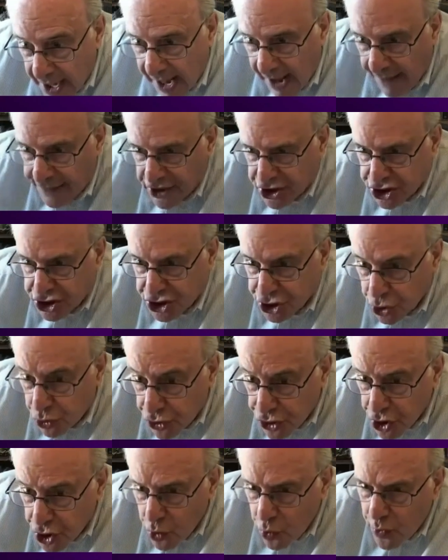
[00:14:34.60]
And the
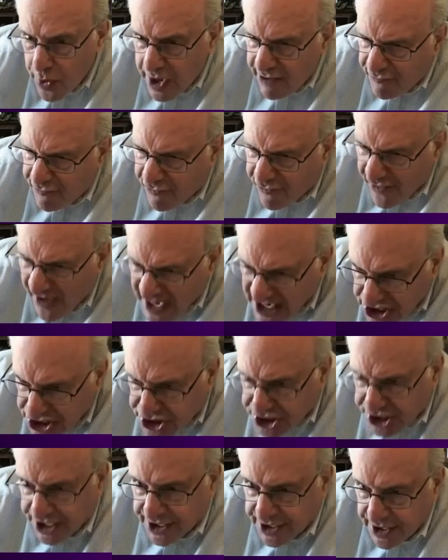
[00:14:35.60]
sooner we
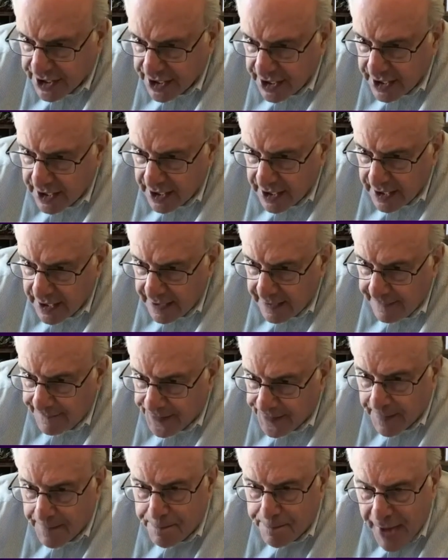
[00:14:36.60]
face it,
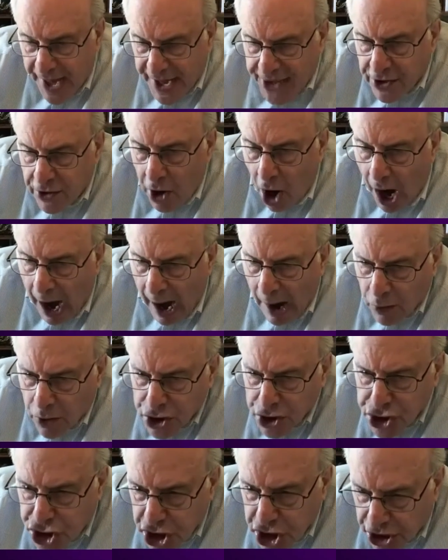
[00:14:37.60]
the better
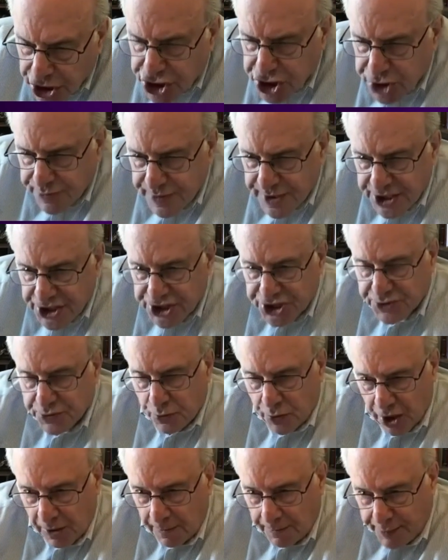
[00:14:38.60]
our judgments
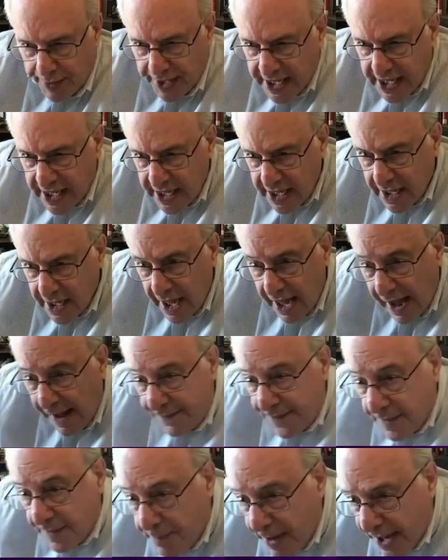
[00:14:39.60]
will be
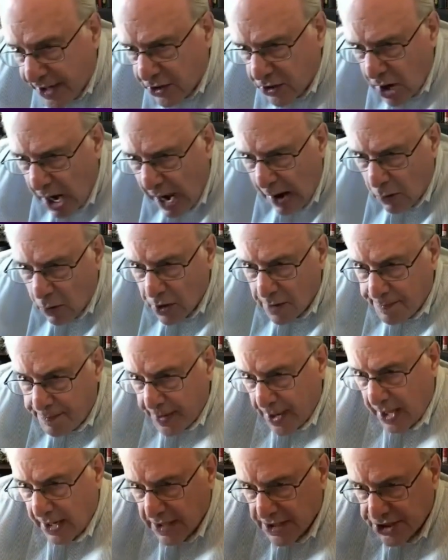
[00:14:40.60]
and the better our
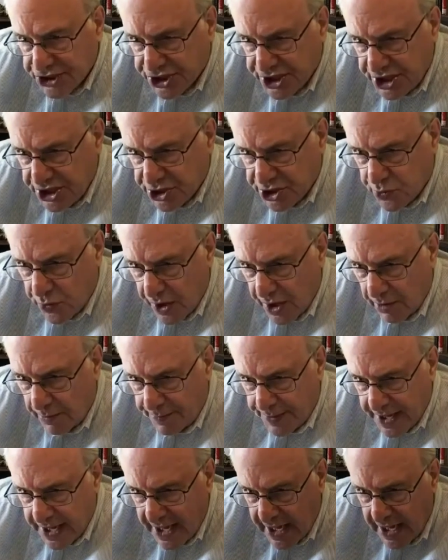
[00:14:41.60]
policies will
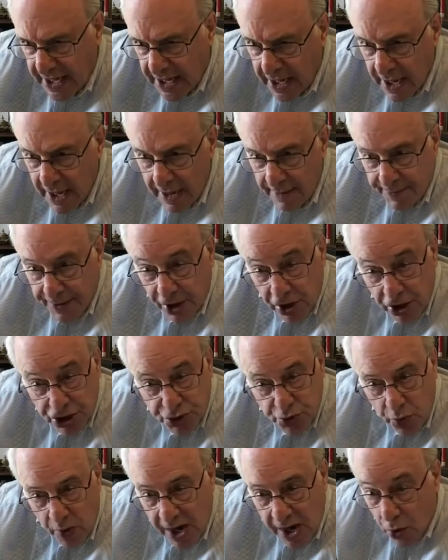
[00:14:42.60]
be,
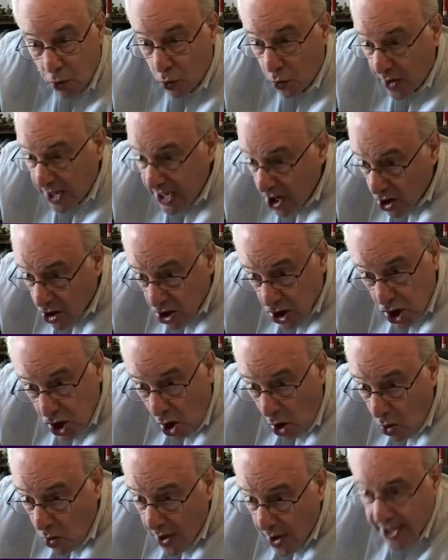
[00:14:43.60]
because where we are
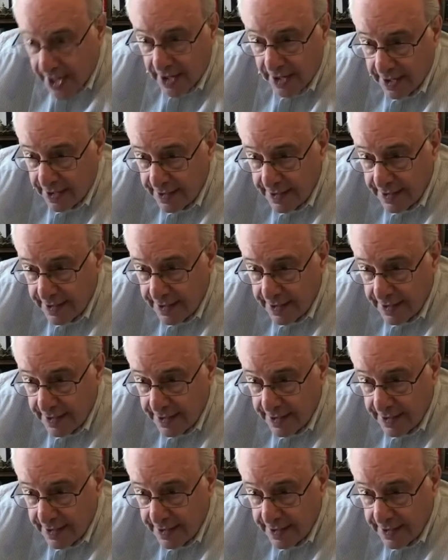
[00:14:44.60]
going,